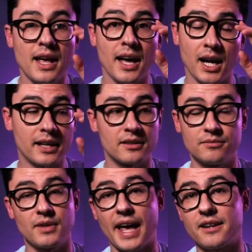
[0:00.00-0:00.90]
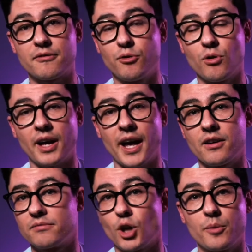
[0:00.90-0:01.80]
and I can edit
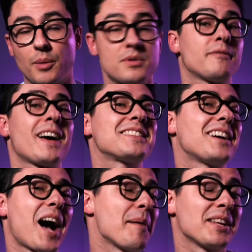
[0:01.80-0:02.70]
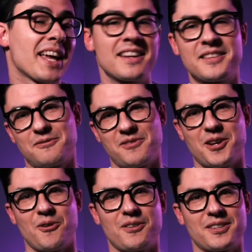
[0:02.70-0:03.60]
4K no problems. In fact, I'm going to edit this
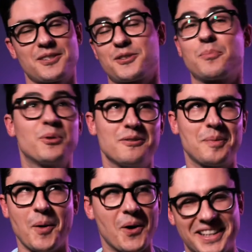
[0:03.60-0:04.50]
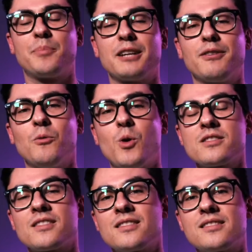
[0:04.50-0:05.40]
video on it just to prove a point. But if I
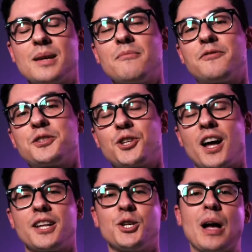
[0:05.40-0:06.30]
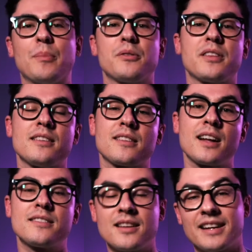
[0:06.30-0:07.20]
wasn't a simp for shiny new Apple things and
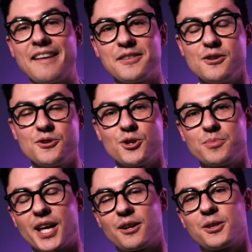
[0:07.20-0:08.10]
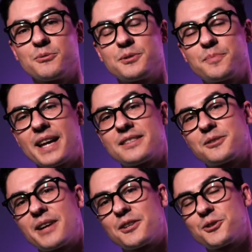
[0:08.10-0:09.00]
I didn't have a YouTube channel that was based
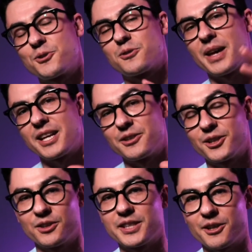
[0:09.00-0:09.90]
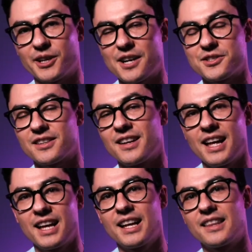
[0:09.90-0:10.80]
around social media and content creation,
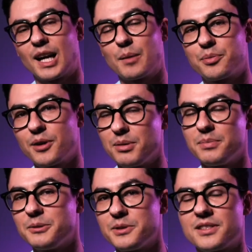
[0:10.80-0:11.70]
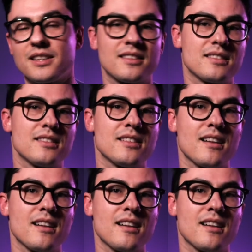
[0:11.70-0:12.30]
then I probably would sit this year